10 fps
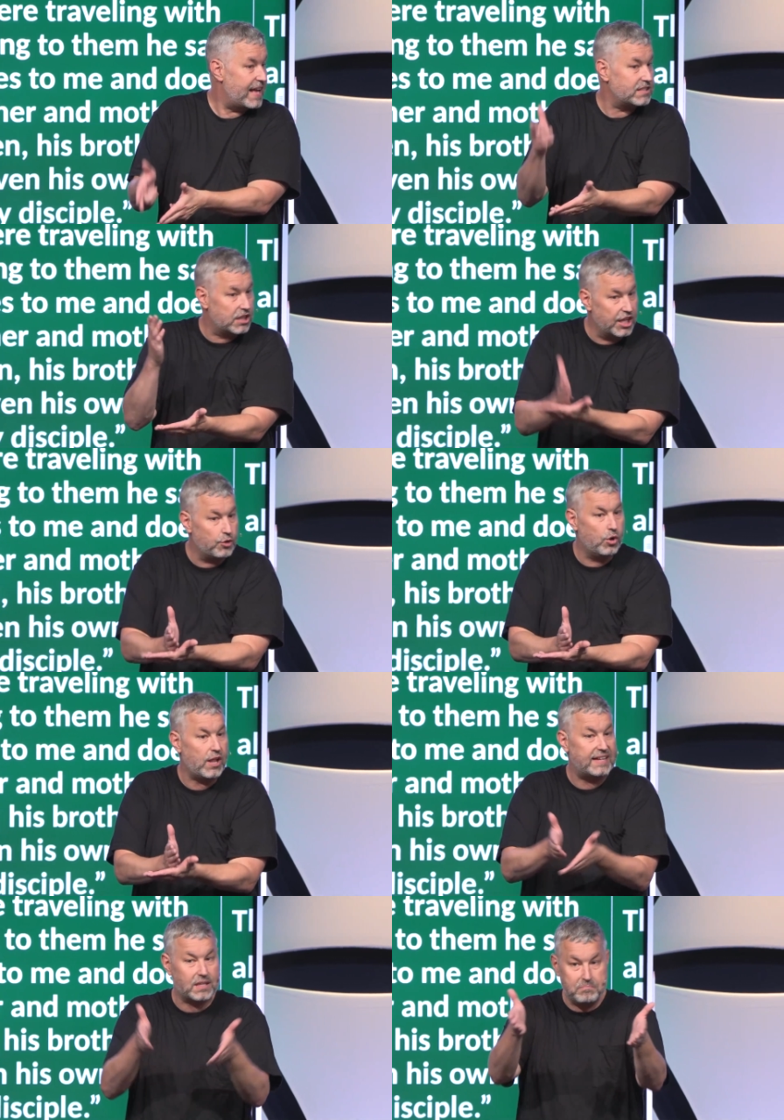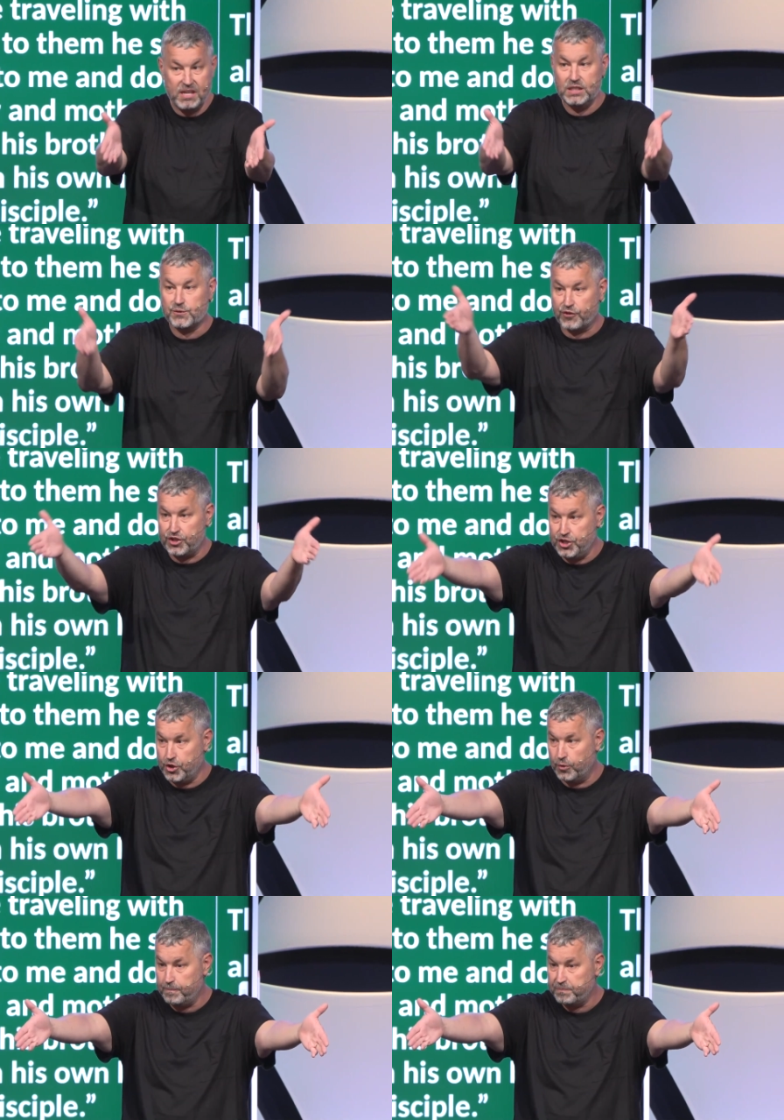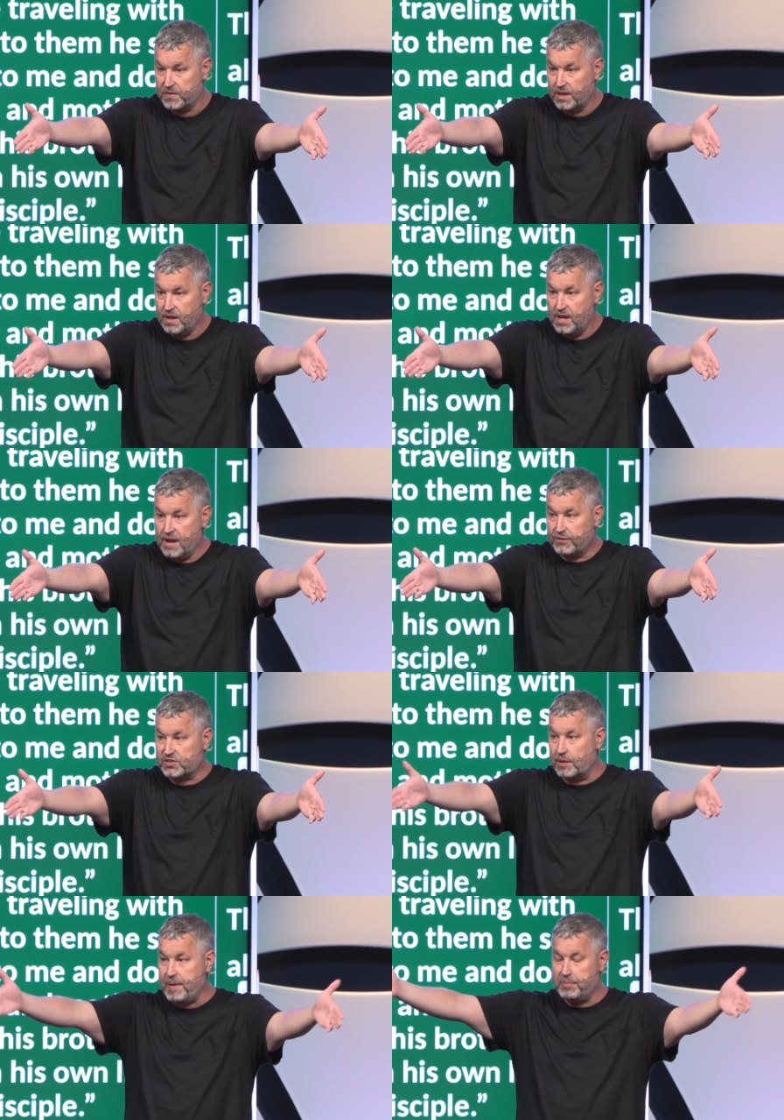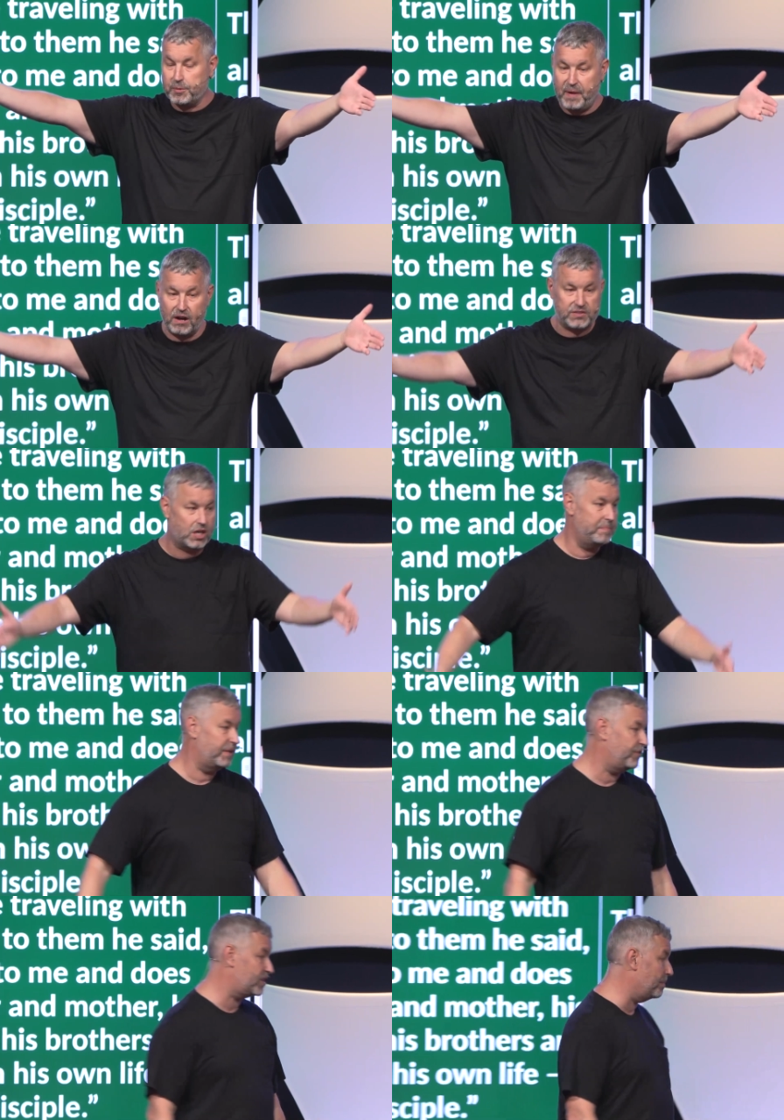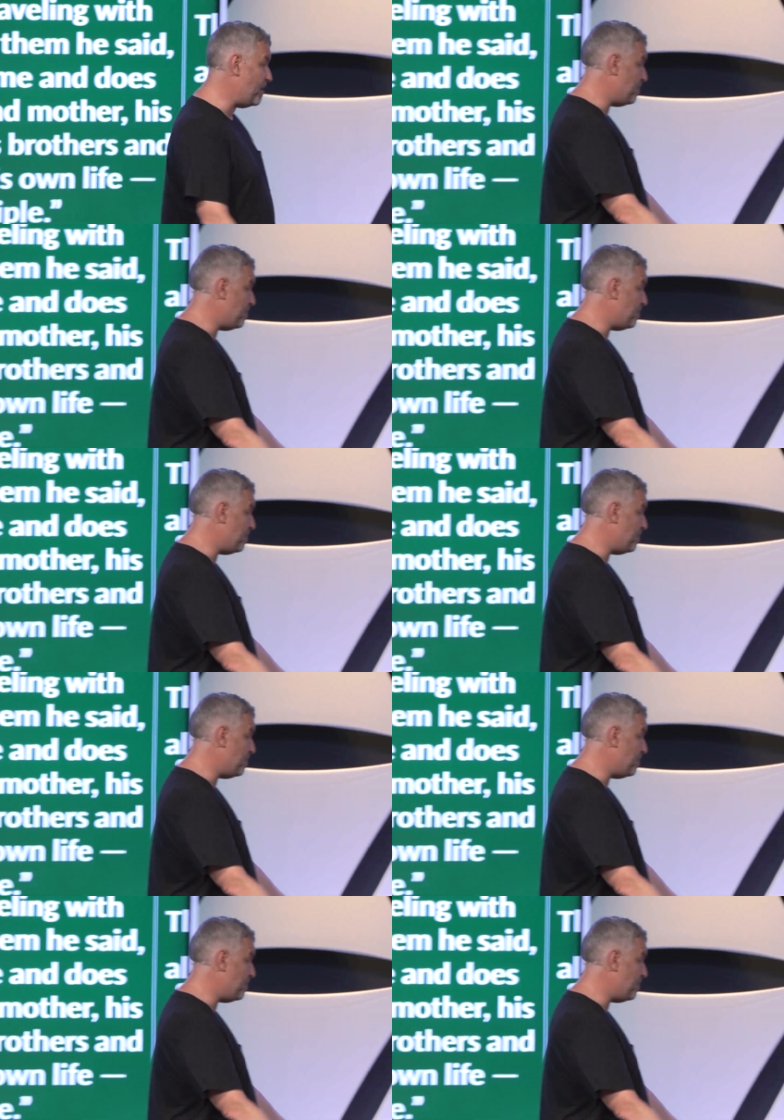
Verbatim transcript: As literal as it means for you. For some people, the parents aren't big. For some